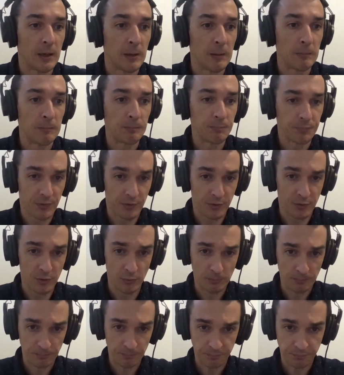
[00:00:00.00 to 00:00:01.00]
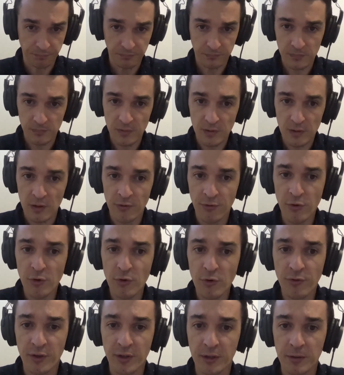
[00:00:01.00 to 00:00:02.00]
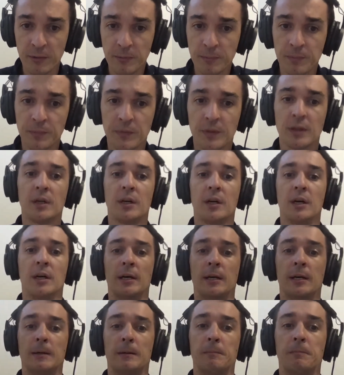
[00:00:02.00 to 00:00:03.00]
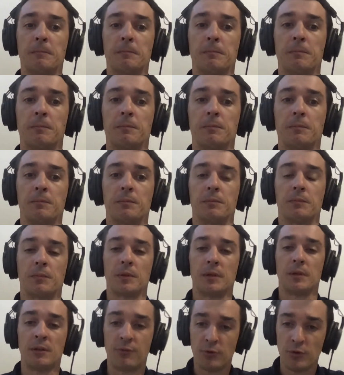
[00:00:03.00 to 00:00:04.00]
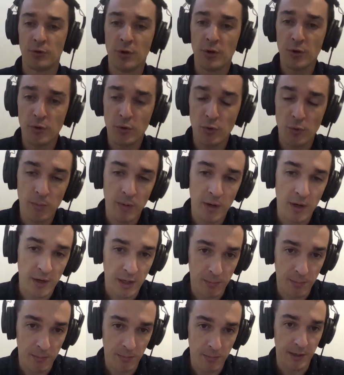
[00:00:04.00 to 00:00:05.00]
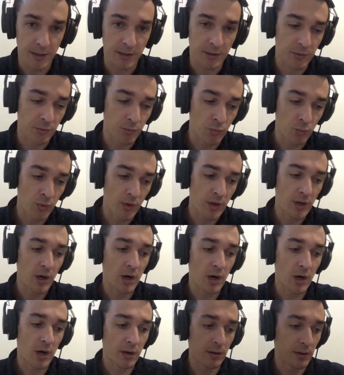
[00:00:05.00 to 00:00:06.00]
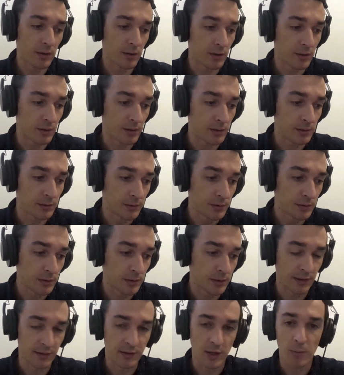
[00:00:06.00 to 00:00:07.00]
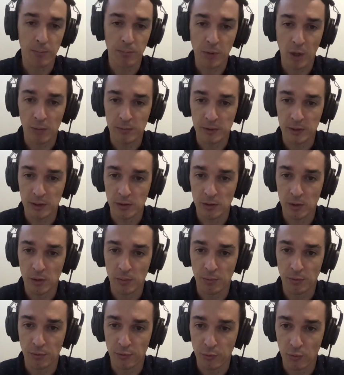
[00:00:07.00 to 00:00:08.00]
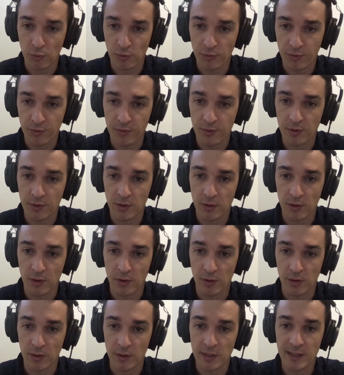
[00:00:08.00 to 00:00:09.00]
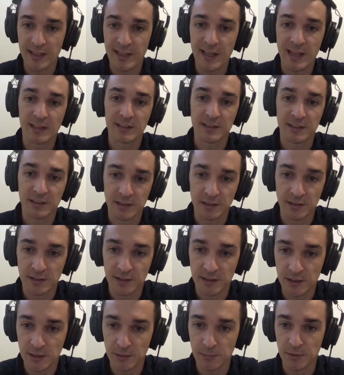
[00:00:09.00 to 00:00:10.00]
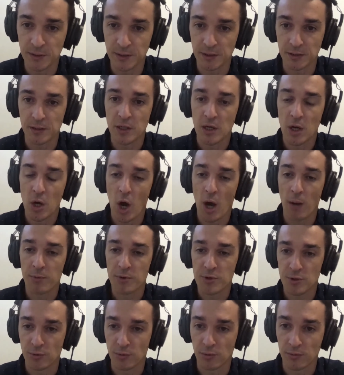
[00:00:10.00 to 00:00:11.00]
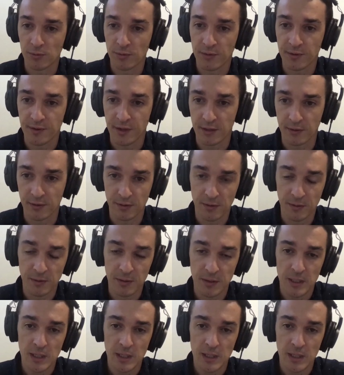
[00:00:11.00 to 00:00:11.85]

Um, so first thing, um, if you don't know about Airbyte, we are uh, like the upcoming open source uh, ELTT being optional standard.